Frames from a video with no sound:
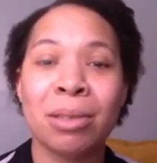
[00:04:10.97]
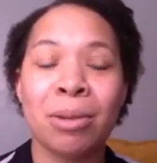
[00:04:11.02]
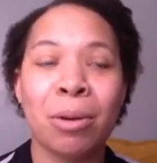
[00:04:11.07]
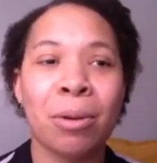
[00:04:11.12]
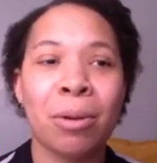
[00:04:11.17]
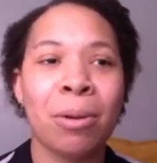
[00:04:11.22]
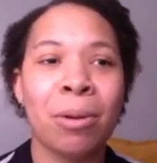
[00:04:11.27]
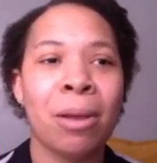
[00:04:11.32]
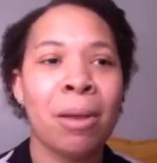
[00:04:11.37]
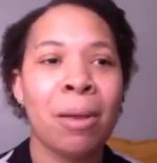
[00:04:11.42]

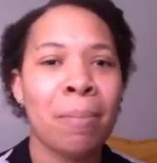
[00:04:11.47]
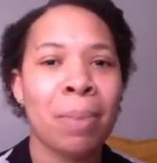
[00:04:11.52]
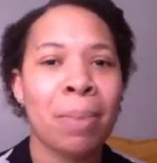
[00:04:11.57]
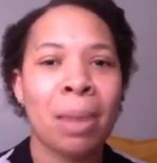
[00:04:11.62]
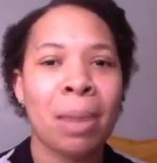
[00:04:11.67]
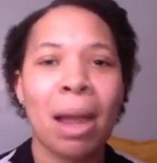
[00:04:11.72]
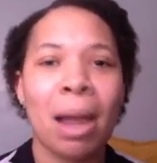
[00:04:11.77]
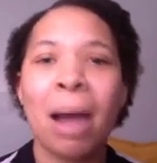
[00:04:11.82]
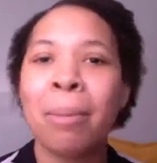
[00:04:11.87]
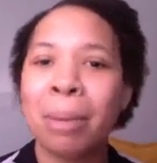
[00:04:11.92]
So,
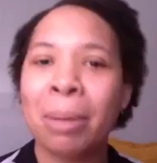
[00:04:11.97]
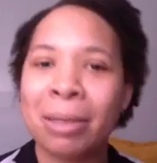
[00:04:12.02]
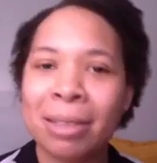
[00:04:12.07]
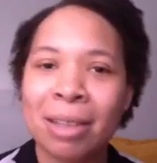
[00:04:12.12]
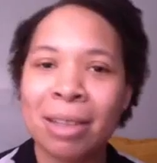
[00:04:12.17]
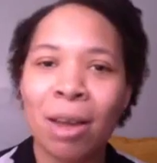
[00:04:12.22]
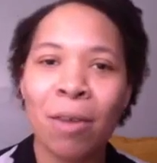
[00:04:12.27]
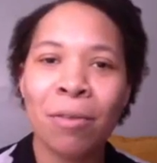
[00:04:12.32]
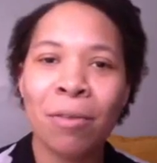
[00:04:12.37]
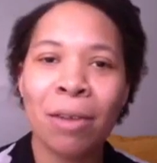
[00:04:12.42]
I
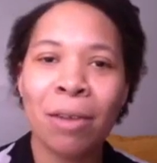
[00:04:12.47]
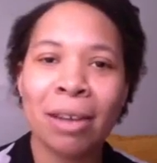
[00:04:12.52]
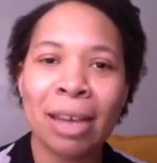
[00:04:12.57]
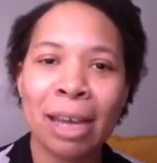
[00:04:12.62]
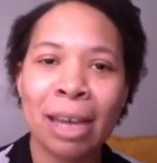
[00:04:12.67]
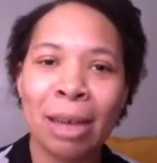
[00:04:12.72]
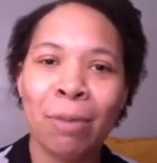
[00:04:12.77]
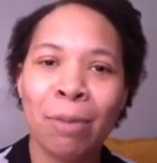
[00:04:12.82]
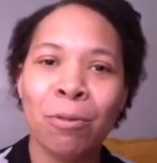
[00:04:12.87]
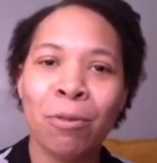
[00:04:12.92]
myself, I
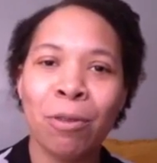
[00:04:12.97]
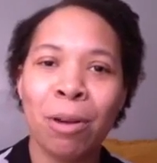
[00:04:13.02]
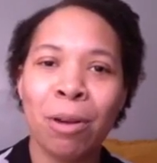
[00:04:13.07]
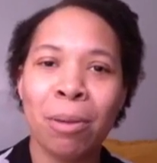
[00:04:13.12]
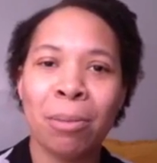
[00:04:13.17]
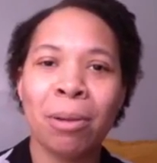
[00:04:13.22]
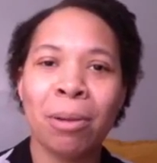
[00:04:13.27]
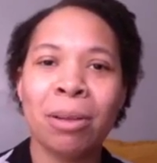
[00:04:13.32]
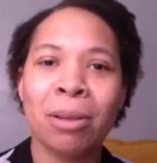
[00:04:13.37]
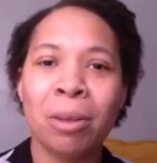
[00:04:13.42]
came
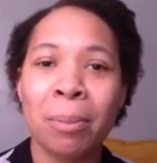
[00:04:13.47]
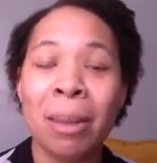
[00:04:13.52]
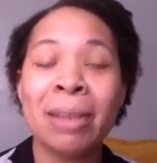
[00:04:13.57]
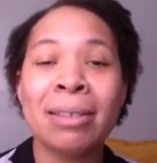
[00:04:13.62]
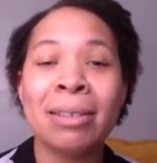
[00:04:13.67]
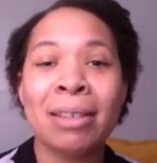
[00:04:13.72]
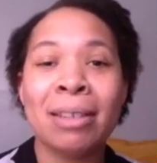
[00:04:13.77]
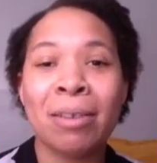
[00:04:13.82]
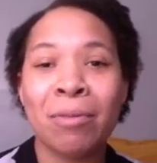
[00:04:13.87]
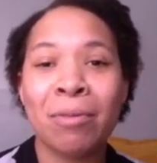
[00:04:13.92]
from a
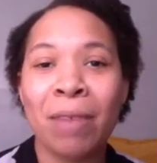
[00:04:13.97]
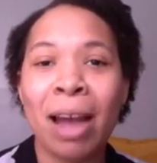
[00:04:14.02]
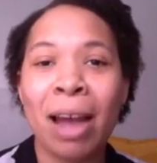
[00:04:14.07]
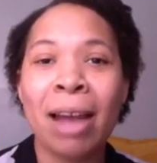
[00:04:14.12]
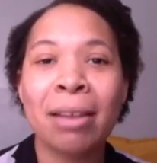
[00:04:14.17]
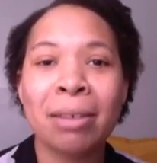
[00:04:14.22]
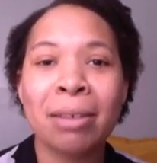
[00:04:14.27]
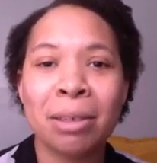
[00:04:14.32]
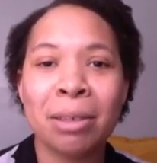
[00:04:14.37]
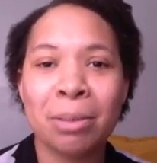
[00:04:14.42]
domestic
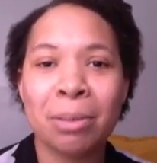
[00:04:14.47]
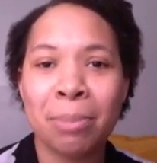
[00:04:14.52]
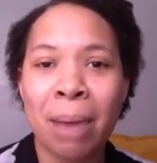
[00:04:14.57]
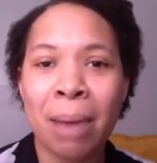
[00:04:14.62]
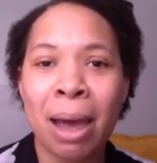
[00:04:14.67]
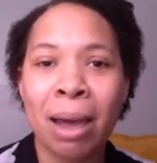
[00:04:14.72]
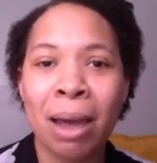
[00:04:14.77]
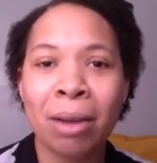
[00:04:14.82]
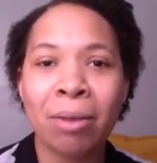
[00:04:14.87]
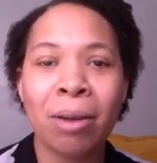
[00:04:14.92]
violence
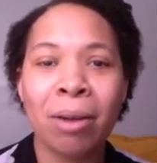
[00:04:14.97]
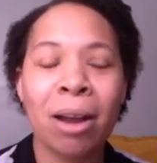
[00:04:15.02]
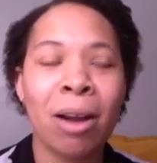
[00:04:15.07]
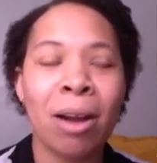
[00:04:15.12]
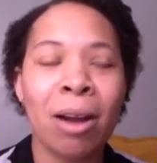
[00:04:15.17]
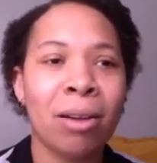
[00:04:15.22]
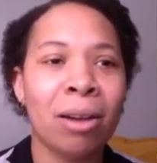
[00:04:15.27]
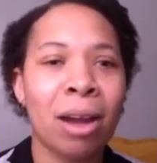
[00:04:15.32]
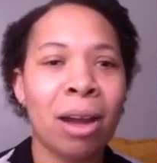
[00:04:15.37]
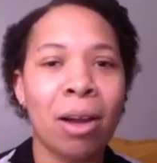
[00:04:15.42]

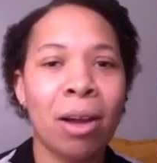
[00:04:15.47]
background.